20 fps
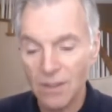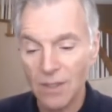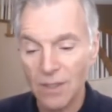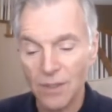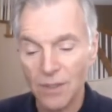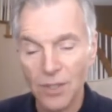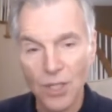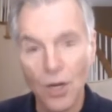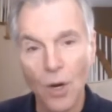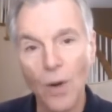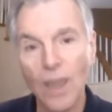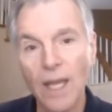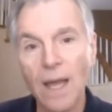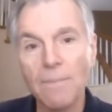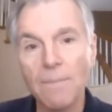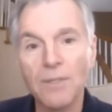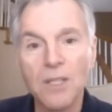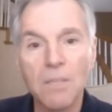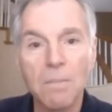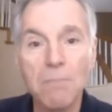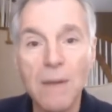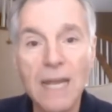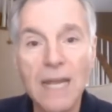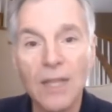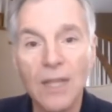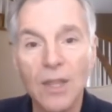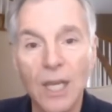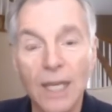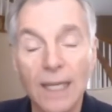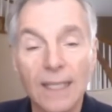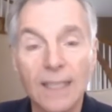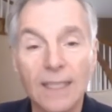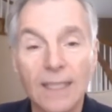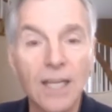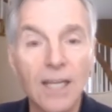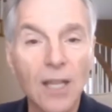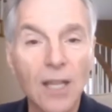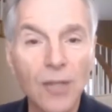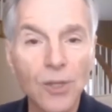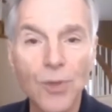showing up is a big thing. And
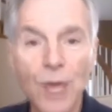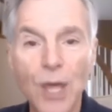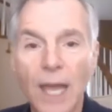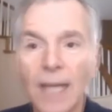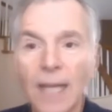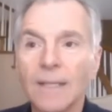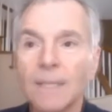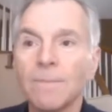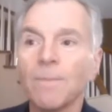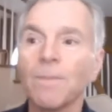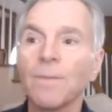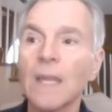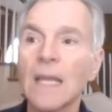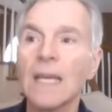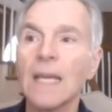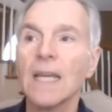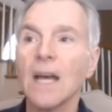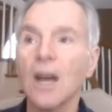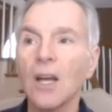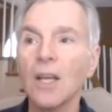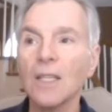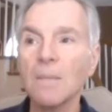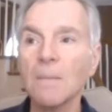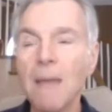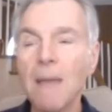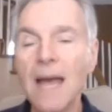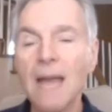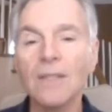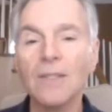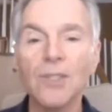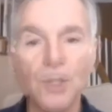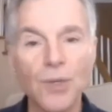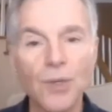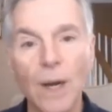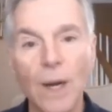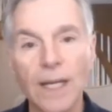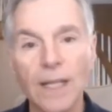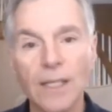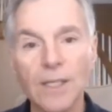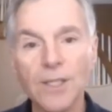another thing, on the mountain
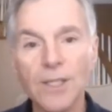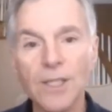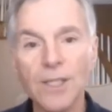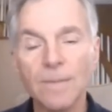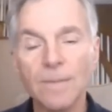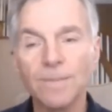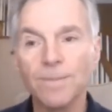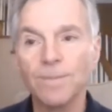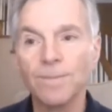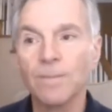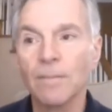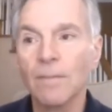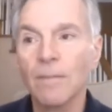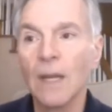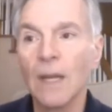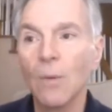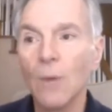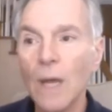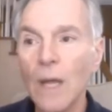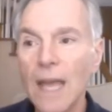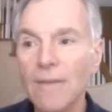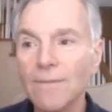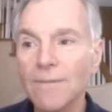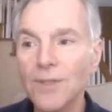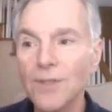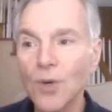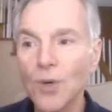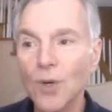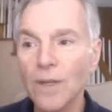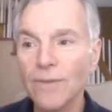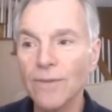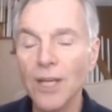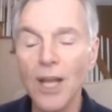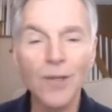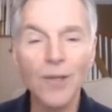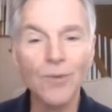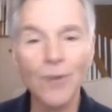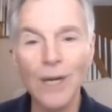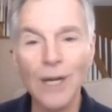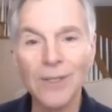trails, we have sort of an
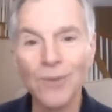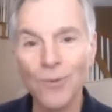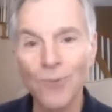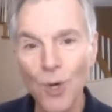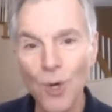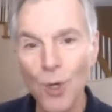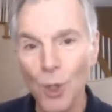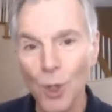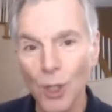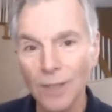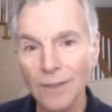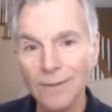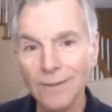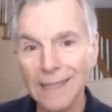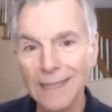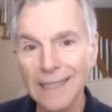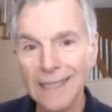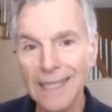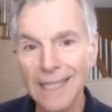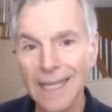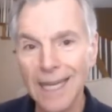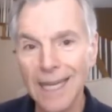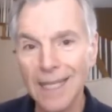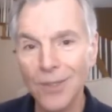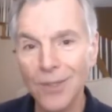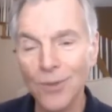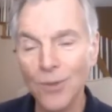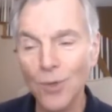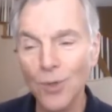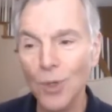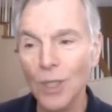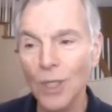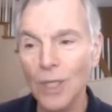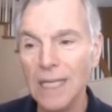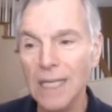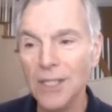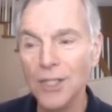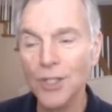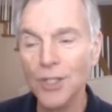unwritten rule, and the rule is